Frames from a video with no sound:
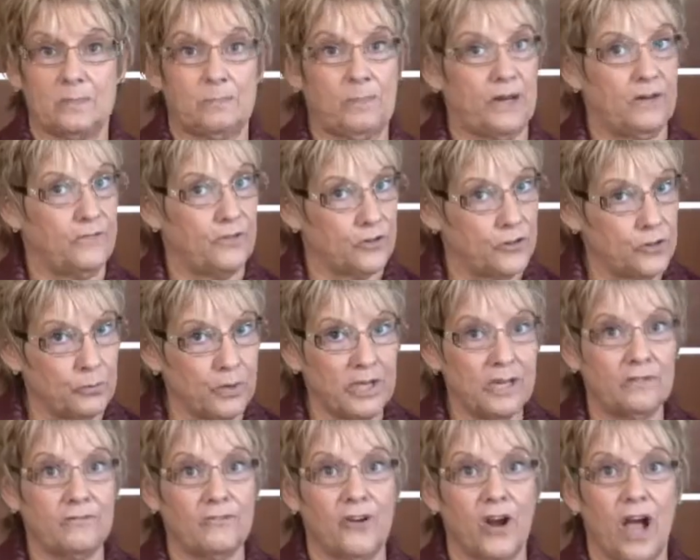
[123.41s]
But if they're doing
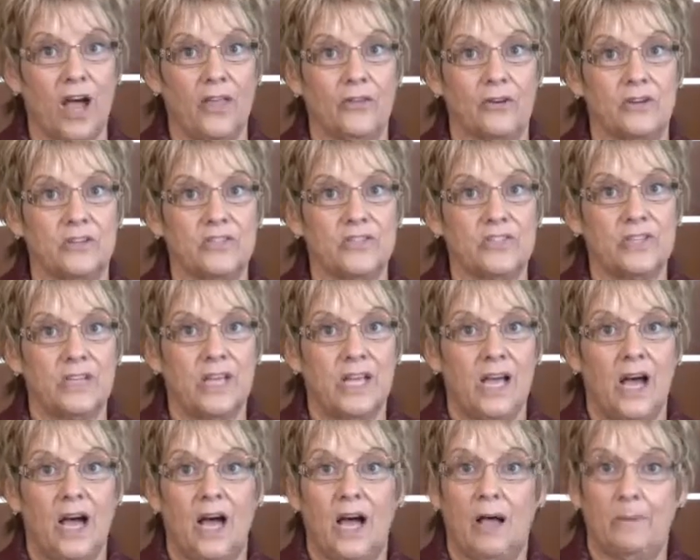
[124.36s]
it for others
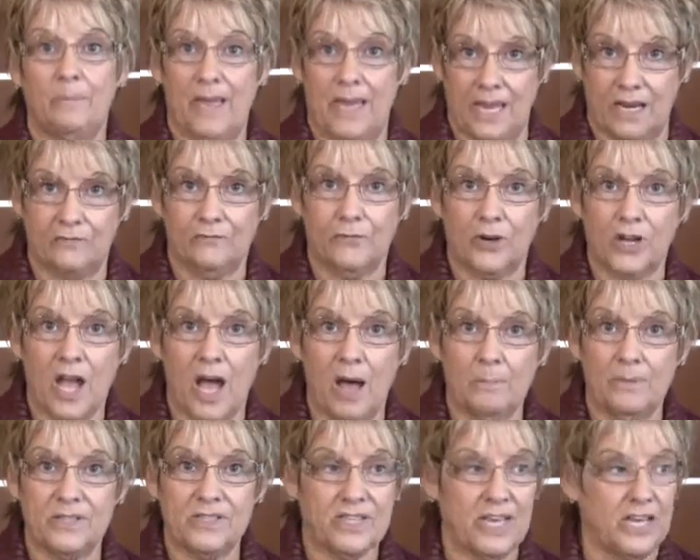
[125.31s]
and for
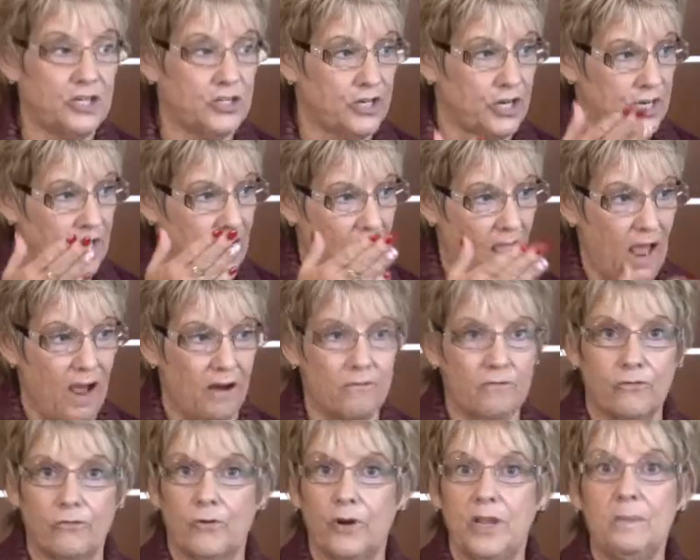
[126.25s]
compensation,
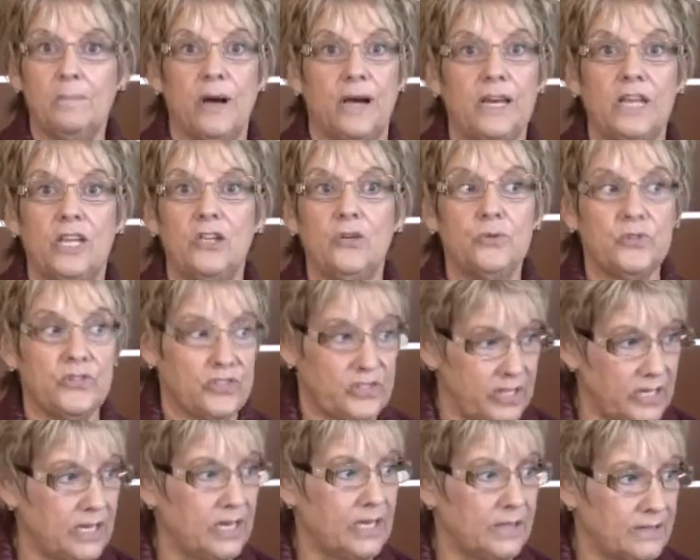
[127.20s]
everybody you
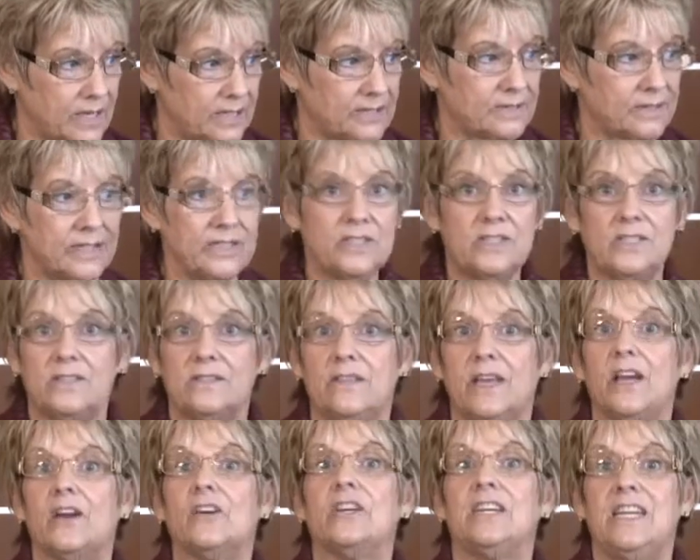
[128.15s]
see that's listed
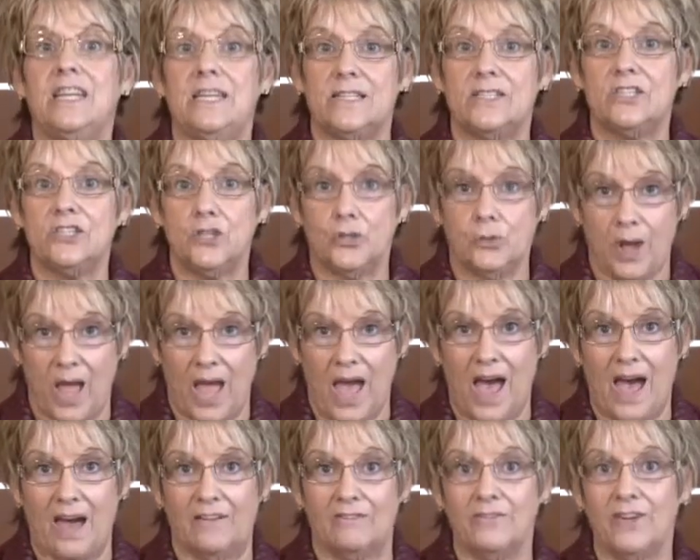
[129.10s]
there needs to
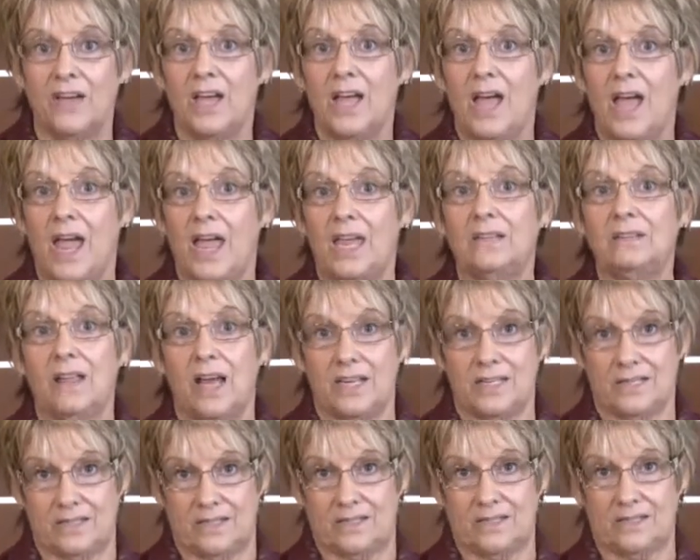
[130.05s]
have a
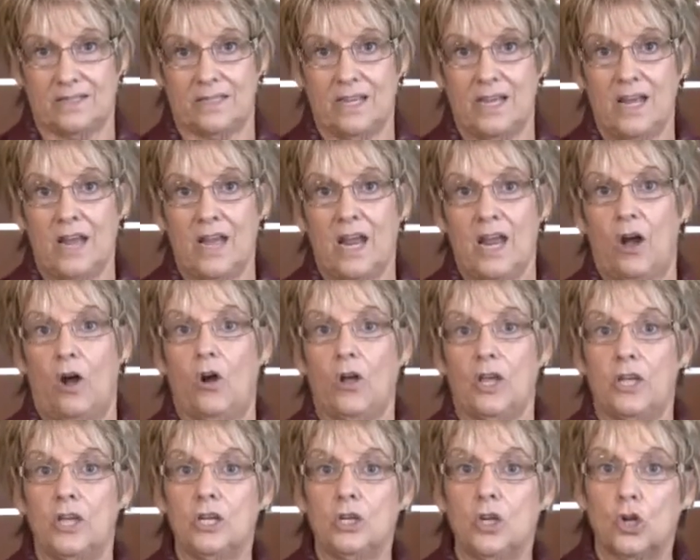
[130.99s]
license,
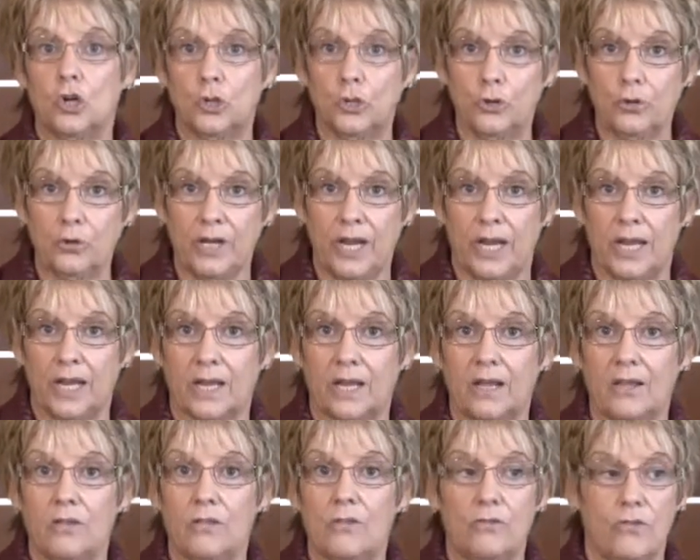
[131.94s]

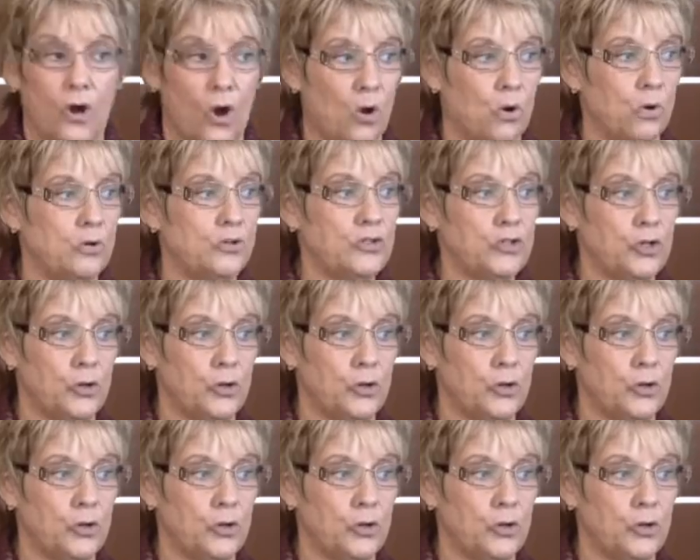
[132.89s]
including those